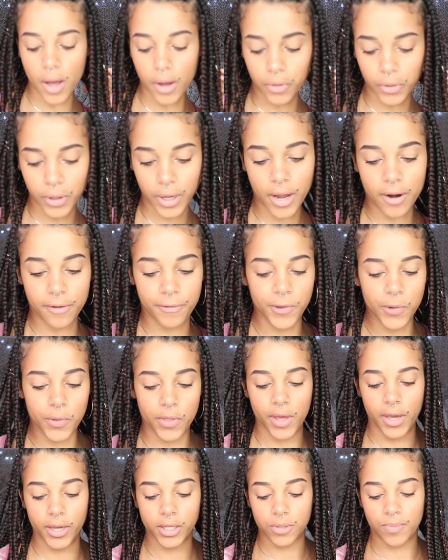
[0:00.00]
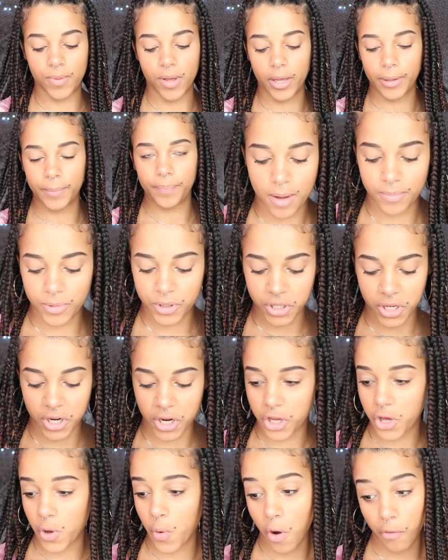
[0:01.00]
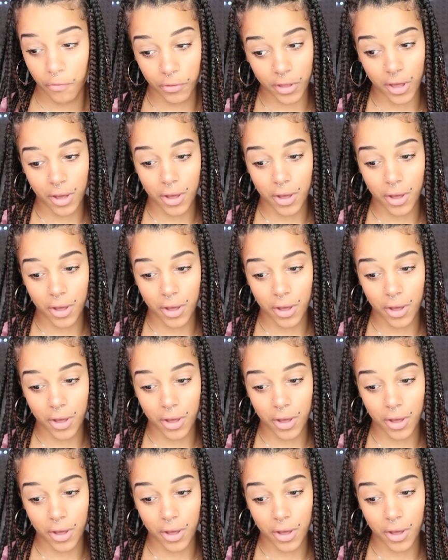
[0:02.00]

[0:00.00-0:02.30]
I only got a few things, but I'm just gonna go over